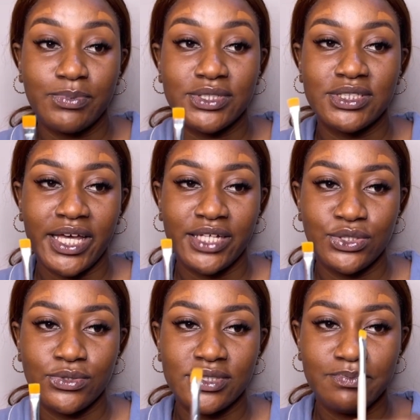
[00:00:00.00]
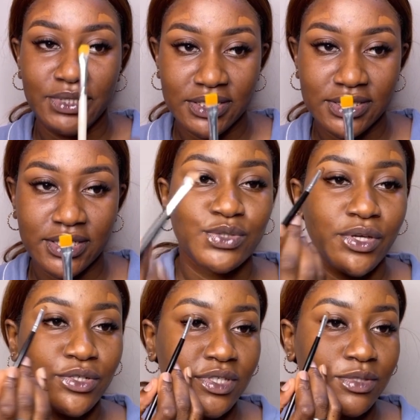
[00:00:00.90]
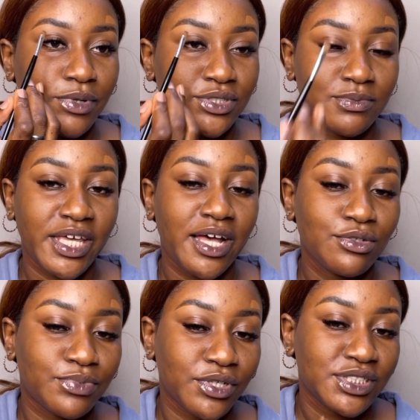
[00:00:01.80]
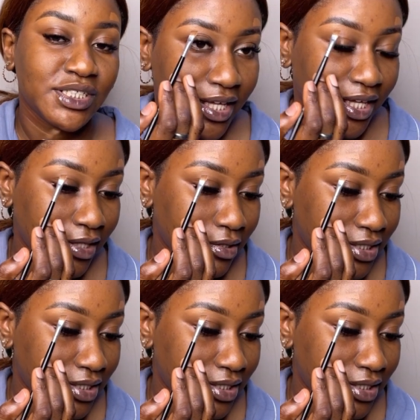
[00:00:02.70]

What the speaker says: but today I chose piece. And when you're doing the bottom, the angle brush is in the